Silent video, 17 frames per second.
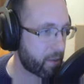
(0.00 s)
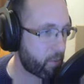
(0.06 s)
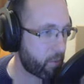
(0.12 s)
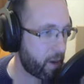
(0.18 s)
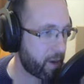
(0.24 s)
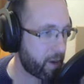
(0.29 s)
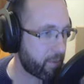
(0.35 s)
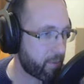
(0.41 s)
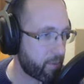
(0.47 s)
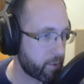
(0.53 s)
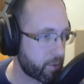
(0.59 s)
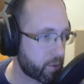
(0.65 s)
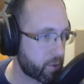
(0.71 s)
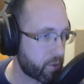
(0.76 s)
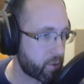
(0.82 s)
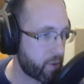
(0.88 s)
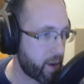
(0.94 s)
rifle
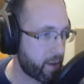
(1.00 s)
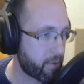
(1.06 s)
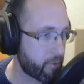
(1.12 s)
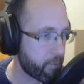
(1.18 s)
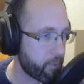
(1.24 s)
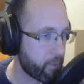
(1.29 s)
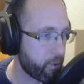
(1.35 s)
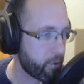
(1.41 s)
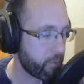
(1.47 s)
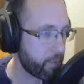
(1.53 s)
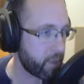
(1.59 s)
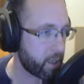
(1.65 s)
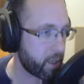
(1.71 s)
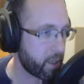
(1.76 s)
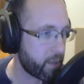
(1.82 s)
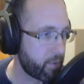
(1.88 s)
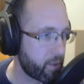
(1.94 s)
strafe
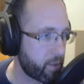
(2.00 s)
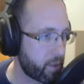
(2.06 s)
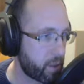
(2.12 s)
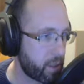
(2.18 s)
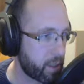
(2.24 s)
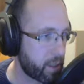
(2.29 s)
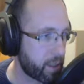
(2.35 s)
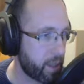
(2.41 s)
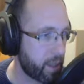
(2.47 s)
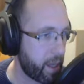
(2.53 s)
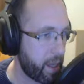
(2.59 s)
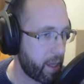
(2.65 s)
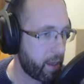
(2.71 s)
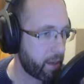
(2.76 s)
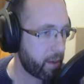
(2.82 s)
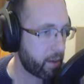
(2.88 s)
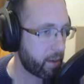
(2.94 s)
movement. If you click
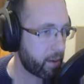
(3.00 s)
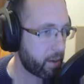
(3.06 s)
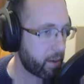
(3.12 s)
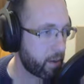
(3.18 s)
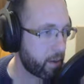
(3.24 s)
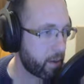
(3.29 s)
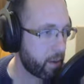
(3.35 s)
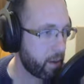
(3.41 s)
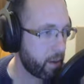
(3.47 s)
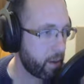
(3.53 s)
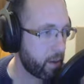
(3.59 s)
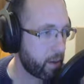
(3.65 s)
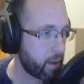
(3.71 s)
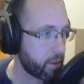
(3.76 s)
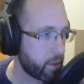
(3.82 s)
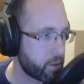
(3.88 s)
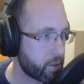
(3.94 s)
that
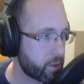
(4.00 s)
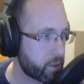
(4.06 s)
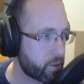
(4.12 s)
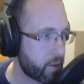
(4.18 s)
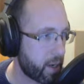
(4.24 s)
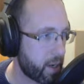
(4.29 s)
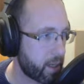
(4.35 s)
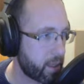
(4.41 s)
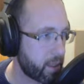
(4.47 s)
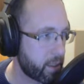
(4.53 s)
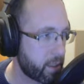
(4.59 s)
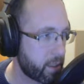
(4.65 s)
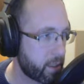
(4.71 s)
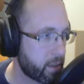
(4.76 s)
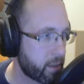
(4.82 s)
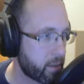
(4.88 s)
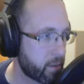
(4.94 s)
and just drag it into
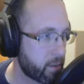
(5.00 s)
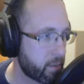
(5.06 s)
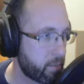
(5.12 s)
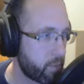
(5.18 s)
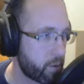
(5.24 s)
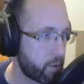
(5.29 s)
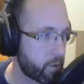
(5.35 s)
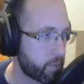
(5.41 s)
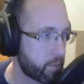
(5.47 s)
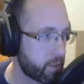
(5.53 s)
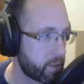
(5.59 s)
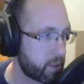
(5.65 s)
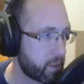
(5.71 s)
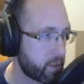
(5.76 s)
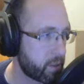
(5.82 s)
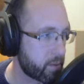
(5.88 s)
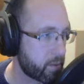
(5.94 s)
here, boom, you
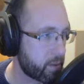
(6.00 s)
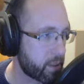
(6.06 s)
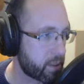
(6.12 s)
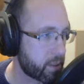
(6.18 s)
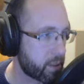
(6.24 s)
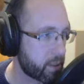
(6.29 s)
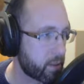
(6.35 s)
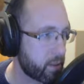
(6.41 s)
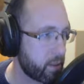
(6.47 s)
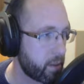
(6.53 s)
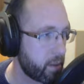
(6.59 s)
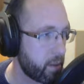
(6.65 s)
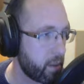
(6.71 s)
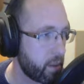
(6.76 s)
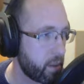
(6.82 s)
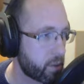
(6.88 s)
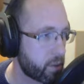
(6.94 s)
see right there.
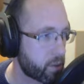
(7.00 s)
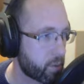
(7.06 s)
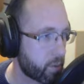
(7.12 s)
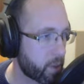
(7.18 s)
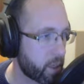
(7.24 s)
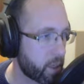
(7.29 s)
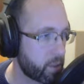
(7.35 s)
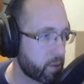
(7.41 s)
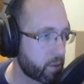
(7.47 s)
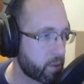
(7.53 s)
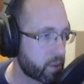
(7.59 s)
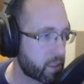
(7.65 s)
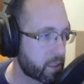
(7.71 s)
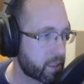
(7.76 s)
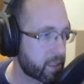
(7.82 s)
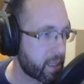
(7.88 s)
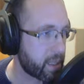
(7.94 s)
So what we're going to do
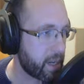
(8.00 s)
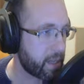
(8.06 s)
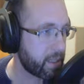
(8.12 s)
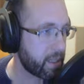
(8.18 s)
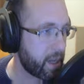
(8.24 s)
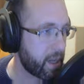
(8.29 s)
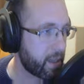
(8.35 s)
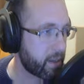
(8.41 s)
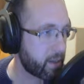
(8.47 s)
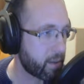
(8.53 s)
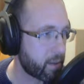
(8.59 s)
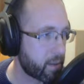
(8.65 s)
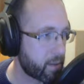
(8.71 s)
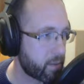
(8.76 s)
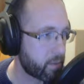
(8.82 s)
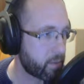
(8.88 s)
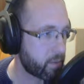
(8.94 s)
is assign that
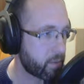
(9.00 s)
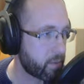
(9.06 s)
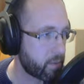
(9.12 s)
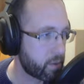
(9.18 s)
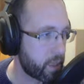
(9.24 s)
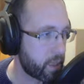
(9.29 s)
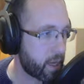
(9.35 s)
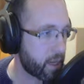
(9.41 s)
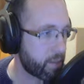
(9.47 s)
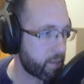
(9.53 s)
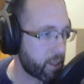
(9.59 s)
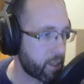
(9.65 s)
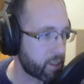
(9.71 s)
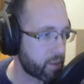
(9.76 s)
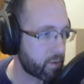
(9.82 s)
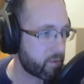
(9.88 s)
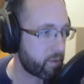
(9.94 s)
to the
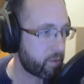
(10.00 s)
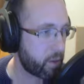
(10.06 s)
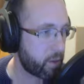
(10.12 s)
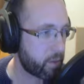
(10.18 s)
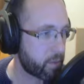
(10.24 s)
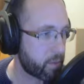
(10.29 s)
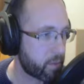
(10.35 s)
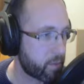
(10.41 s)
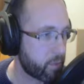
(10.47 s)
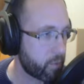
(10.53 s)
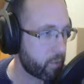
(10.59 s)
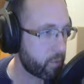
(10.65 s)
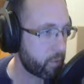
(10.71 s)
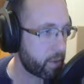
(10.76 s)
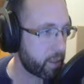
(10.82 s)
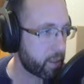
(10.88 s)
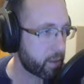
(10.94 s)
animation flow,
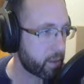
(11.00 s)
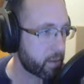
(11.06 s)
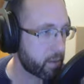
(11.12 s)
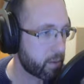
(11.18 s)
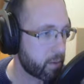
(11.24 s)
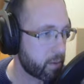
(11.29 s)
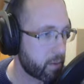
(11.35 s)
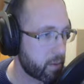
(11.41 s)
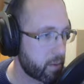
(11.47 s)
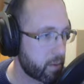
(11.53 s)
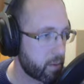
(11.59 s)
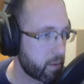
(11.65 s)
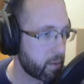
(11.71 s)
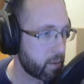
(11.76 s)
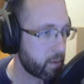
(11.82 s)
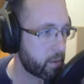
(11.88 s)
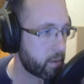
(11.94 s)
moving right here.
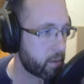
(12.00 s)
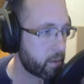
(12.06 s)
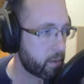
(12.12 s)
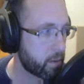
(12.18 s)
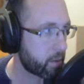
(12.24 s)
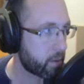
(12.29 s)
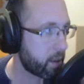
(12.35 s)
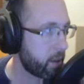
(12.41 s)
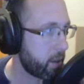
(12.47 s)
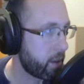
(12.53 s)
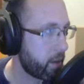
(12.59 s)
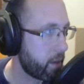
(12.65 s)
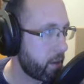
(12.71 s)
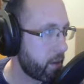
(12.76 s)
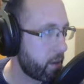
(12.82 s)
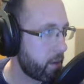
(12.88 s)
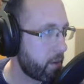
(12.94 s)
Okay.
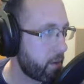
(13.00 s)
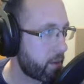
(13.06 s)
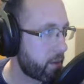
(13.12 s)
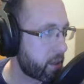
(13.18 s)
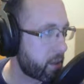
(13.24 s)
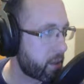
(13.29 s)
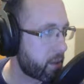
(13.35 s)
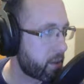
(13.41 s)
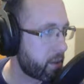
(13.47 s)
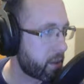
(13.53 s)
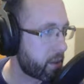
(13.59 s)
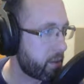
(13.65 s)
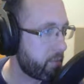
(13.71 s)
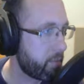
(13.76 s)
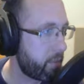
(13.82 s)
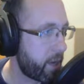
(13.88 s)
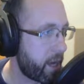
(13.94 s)
I'm going to click
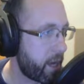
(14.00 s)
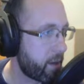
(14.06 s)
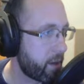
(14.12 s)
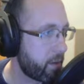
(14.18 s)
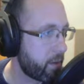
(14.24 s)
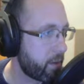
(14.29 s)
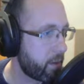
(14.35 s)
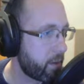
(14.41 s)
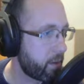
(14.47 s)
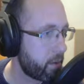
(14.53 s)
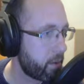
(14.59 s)
compile,